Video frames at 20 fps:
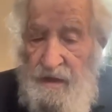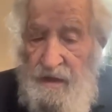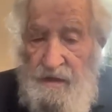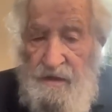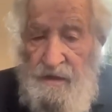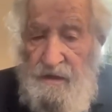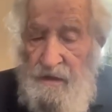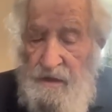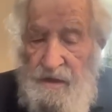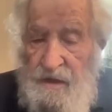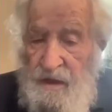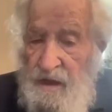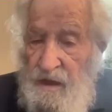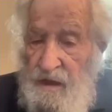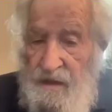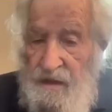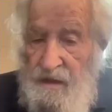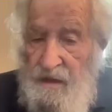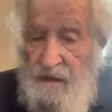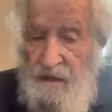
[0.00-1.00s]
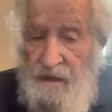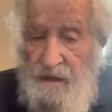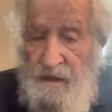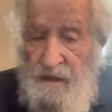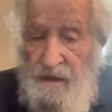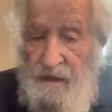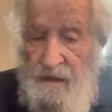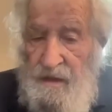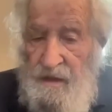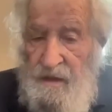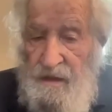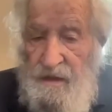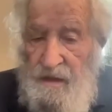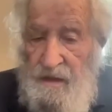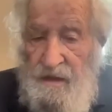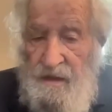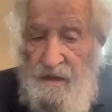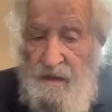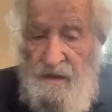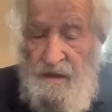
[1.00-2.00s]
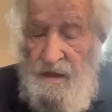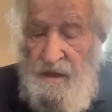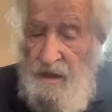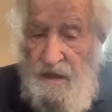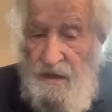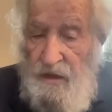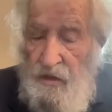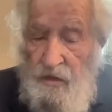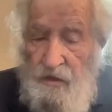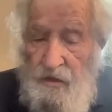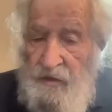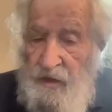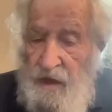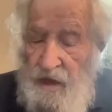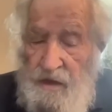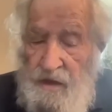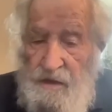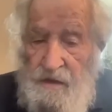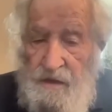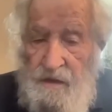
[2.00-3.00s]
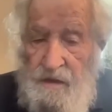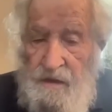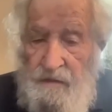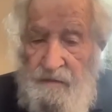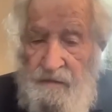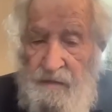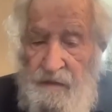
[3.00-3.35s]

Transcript: So it's not a law of nature.